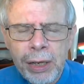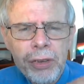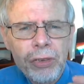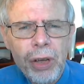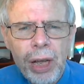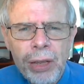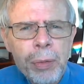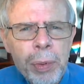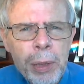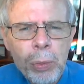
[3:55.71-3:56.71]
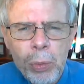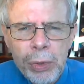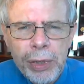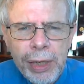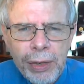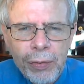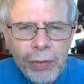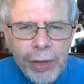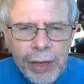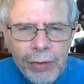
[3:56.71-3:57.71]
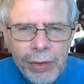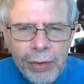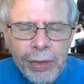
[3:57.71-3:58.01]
so other people wouldn't get infected.